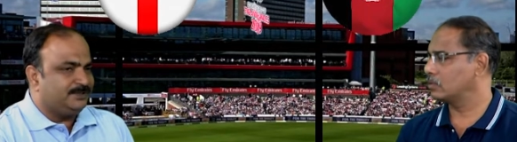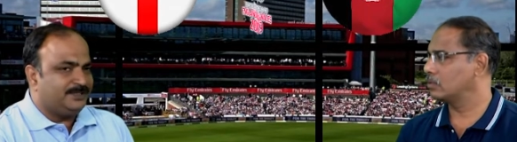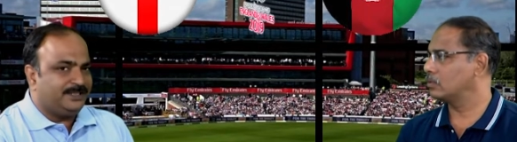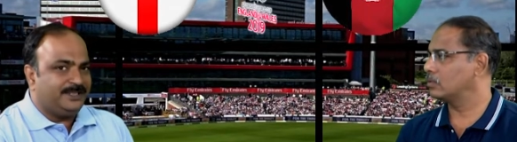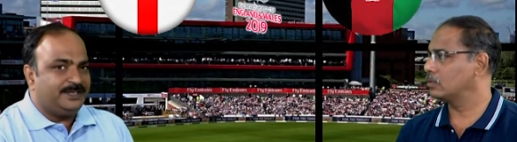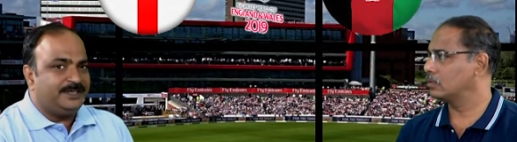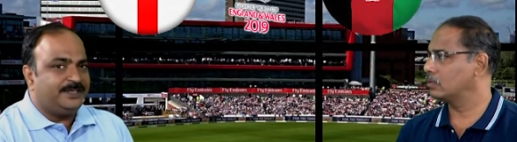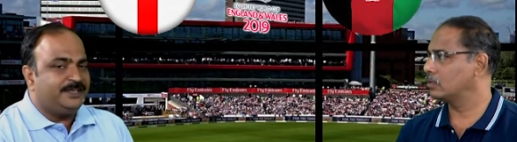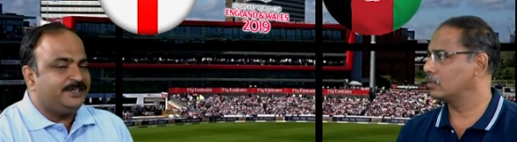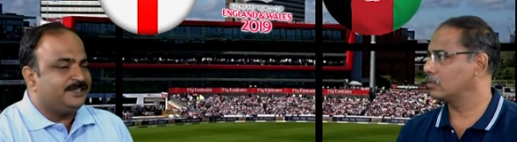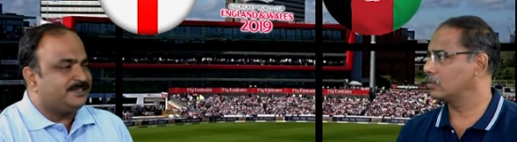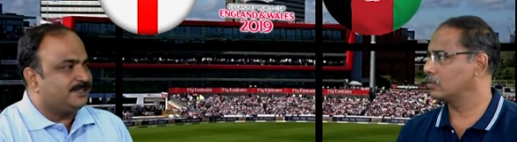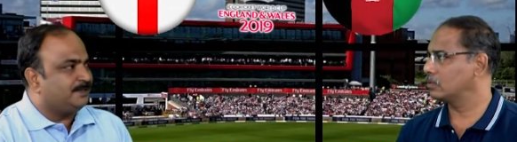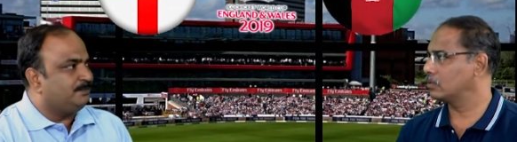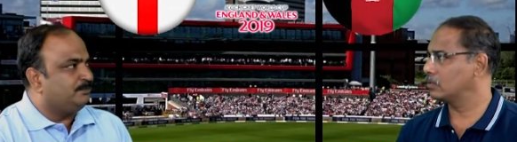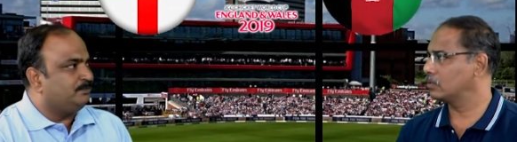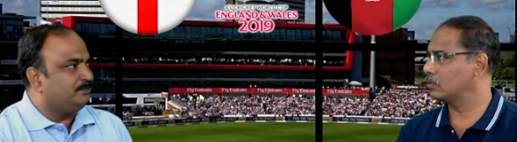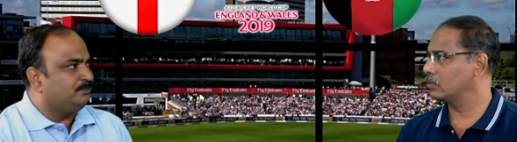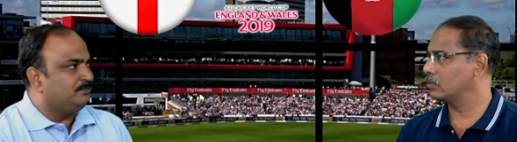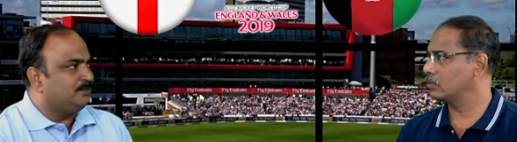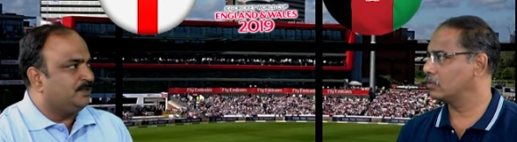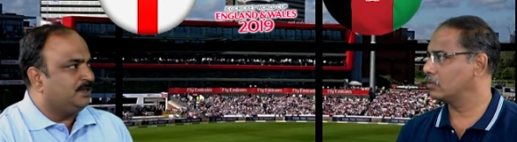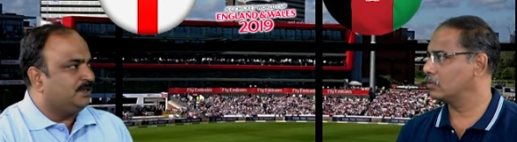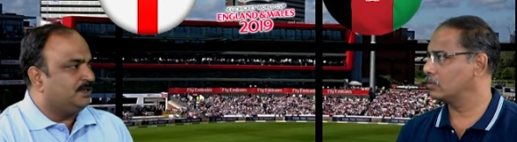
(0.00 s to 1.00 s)
Speaker 1: they need
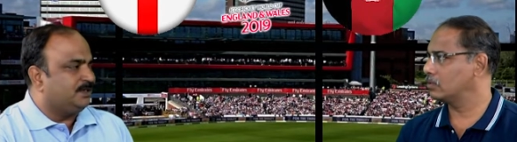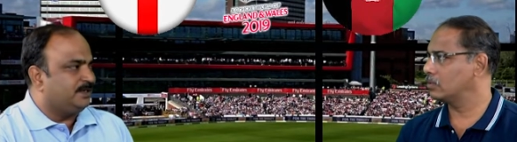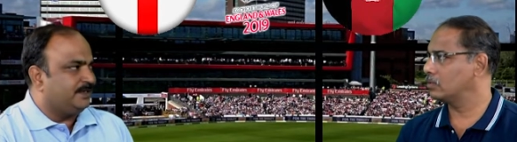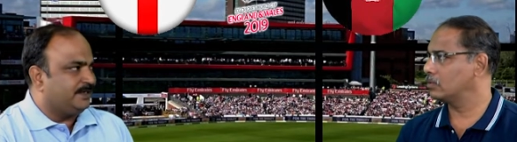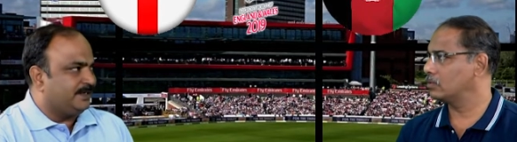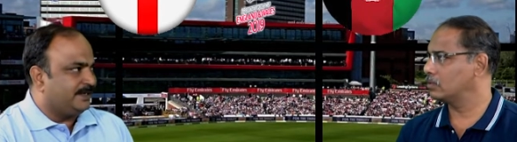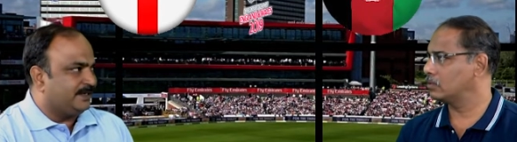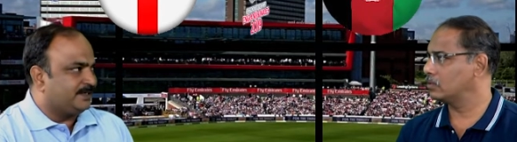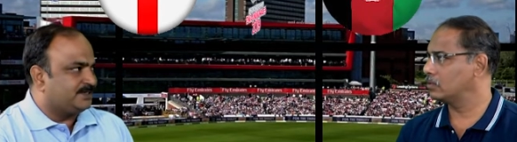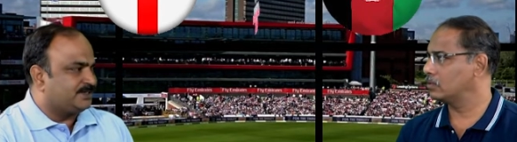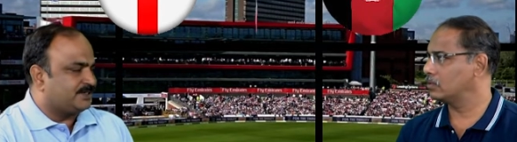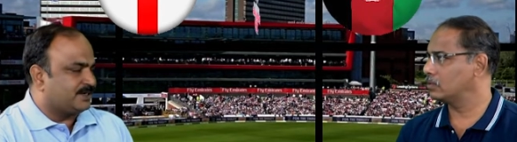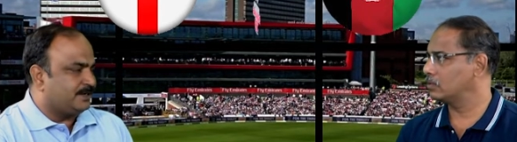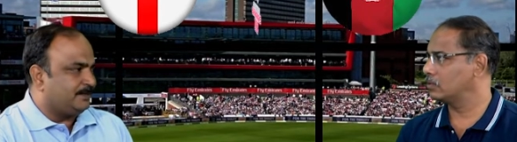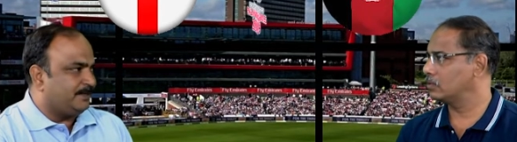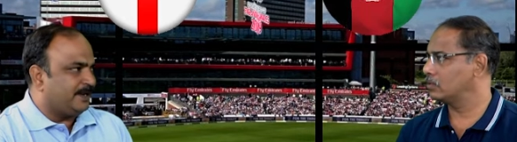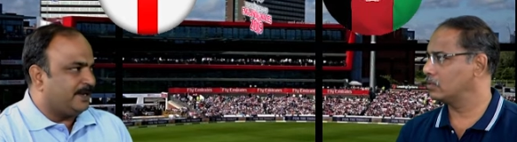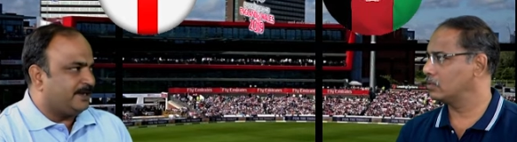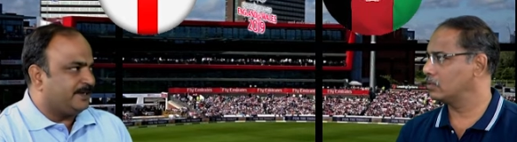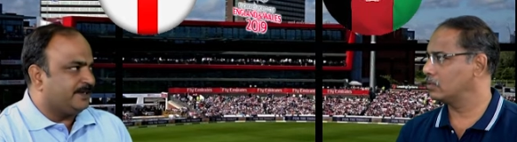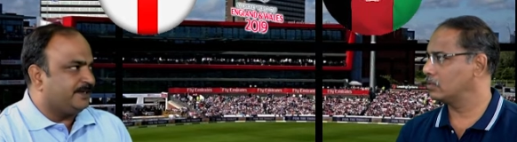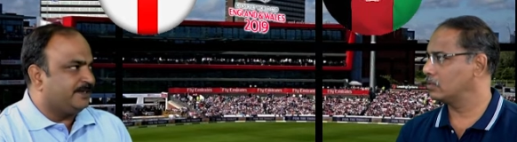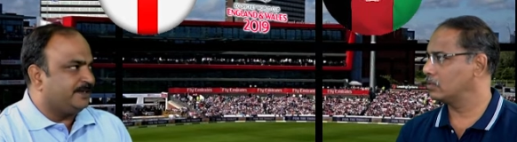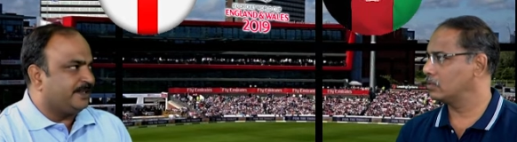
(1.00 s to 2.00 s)
some uh, extra
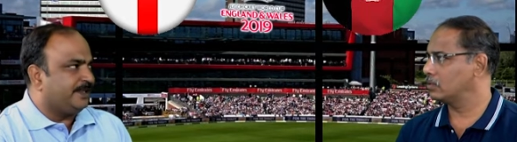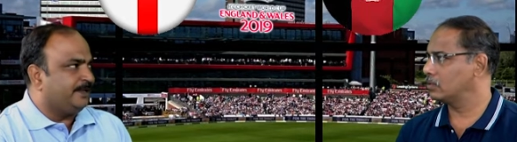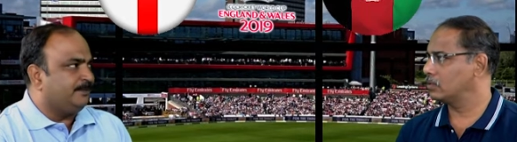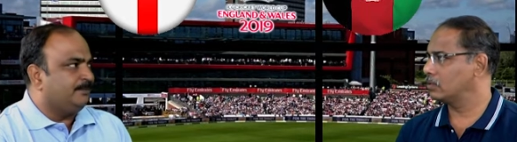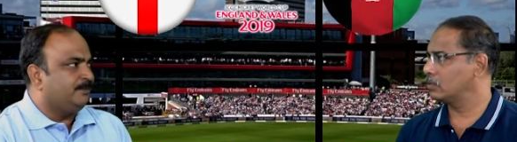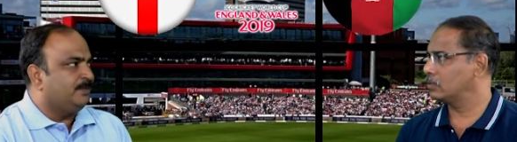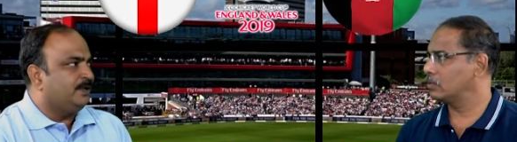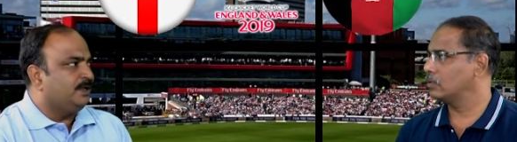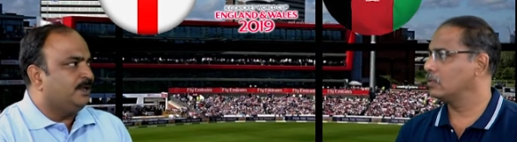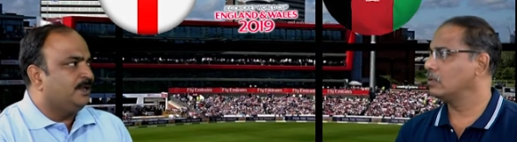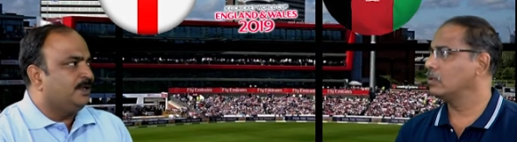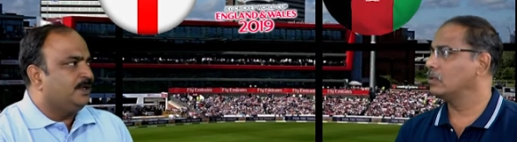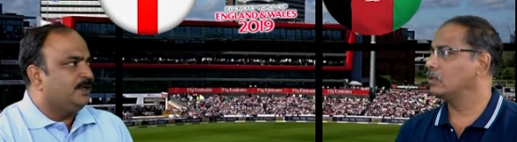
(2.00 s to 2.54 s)
batting time.